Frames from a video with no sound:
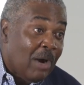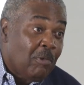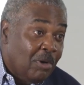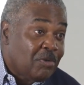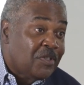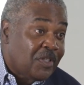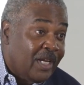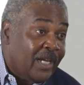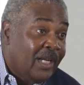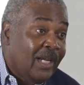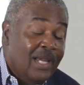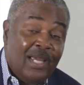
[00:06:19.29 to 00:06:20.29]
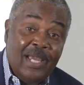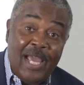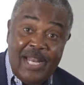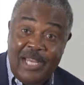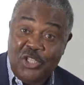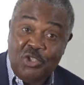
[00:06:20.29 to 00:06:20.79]
I will say
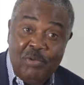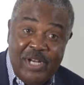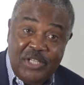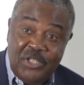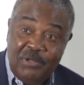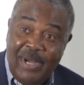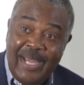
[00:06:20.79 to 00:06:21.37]
at age 22,